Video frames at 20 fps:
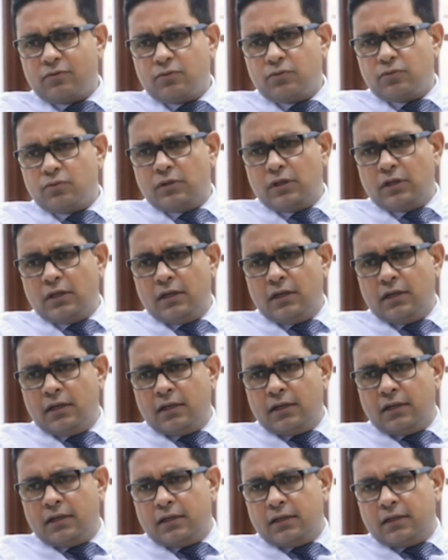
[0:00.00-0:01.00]
to
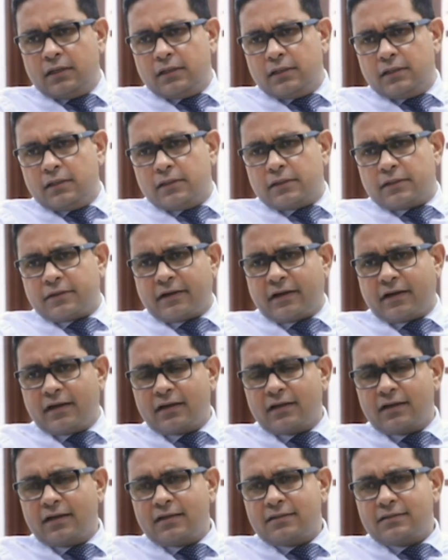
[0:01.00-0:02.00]

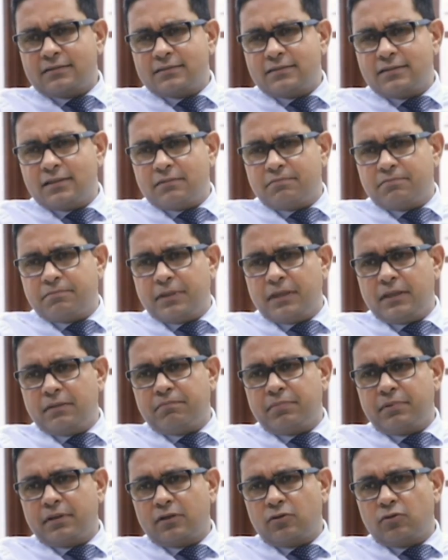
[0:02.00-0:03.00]
recognize the
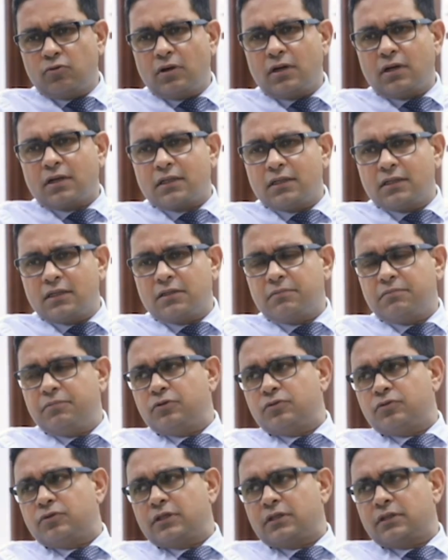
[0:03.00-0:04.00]
people who are
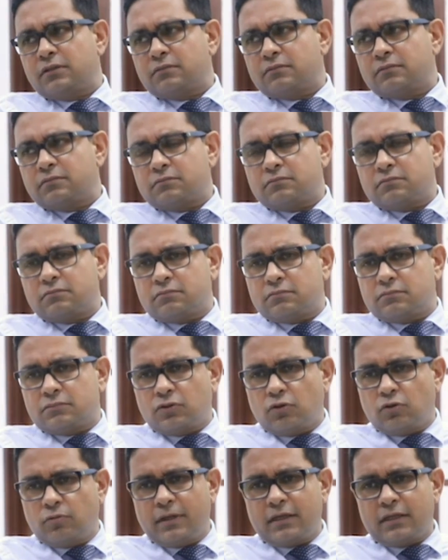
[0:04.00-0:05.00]
contributing,
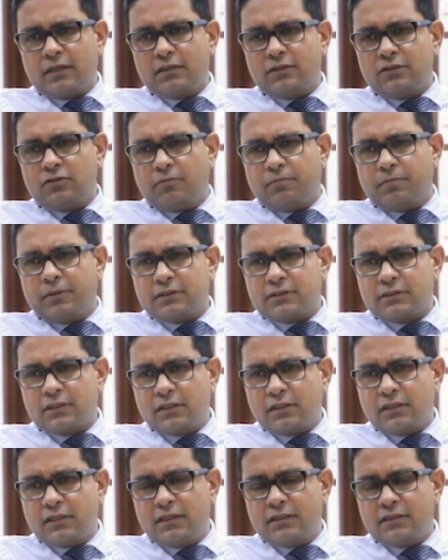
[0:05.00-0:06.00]
no matter your
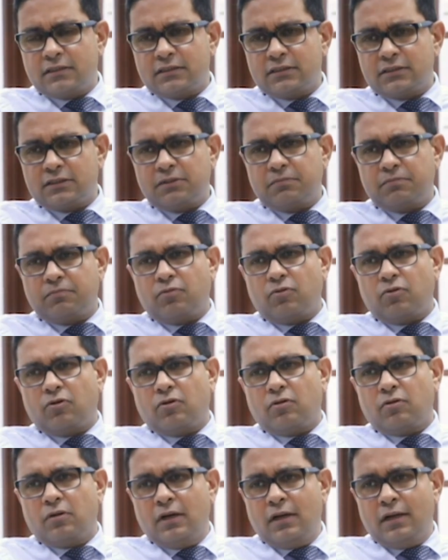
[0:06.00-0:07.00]
personal relationship
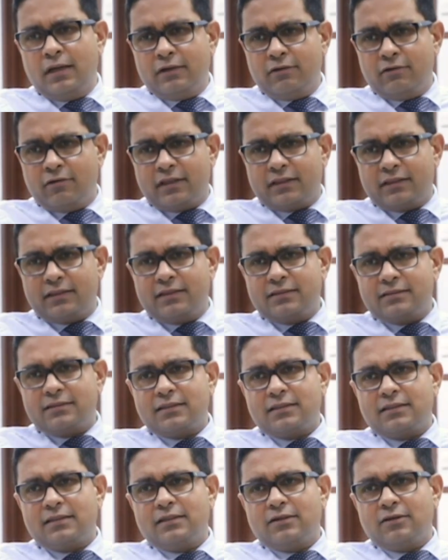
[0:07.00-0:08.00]
or your
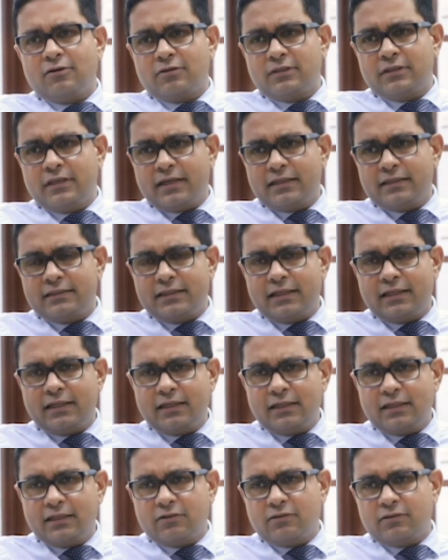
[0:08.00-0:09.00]
ethnicity or their
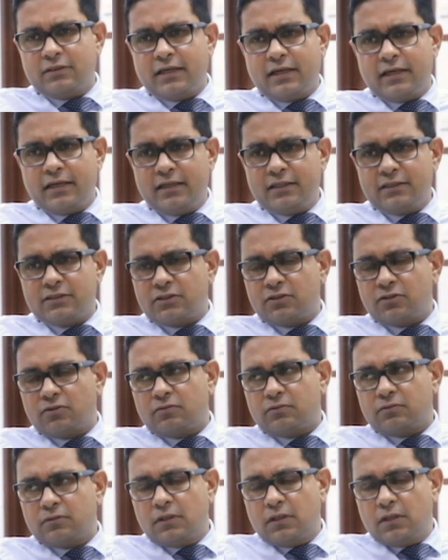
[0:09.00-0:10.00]
gender or their age. No,
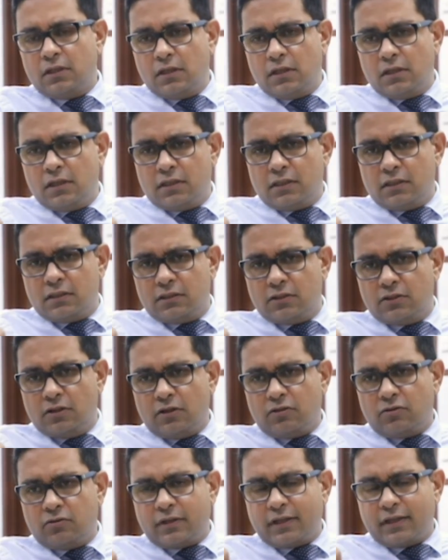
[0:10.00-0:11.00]
you
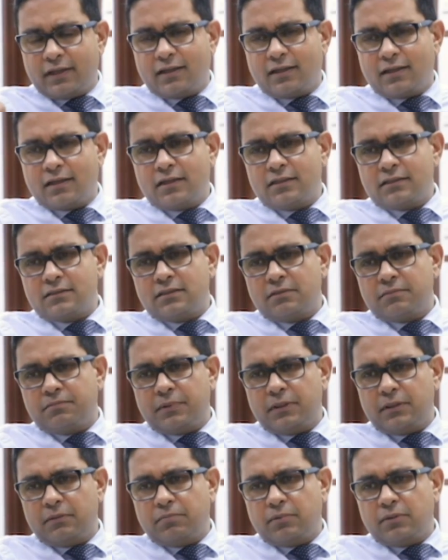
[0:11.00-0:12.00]
have to recognize the
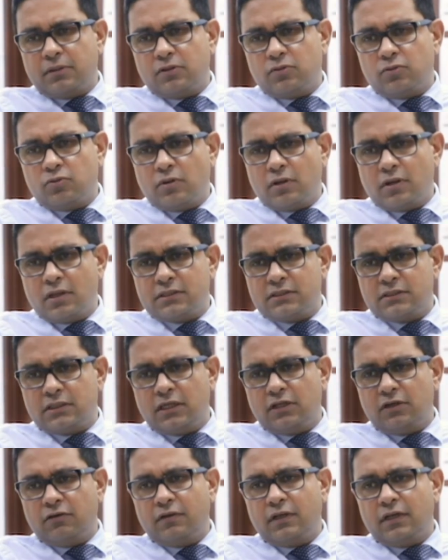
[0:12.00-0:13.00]
people who are
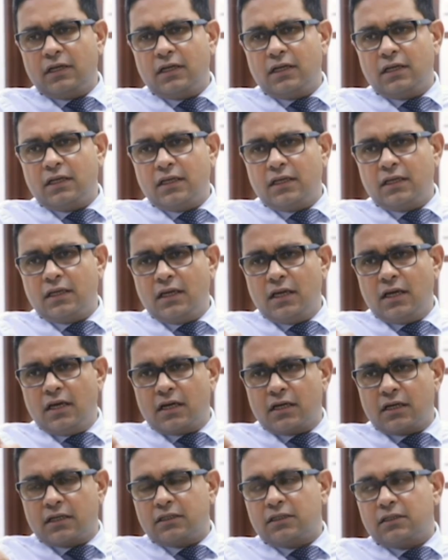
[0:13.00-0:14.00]
genuinely
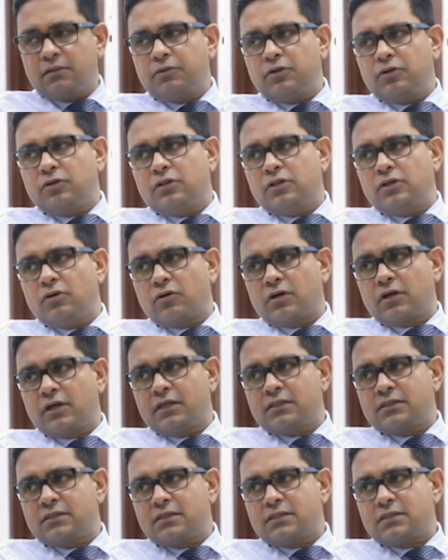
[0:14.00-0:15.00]
contributing to the
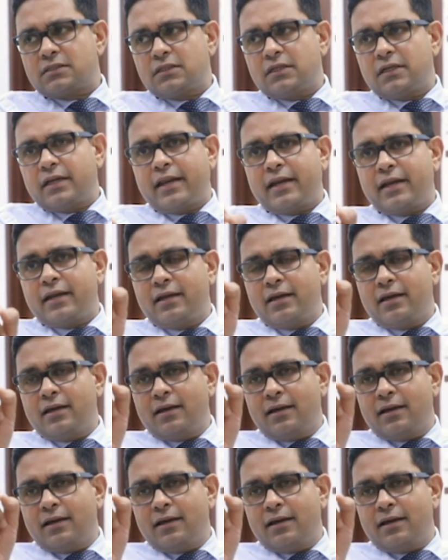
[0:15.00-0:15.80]
organization and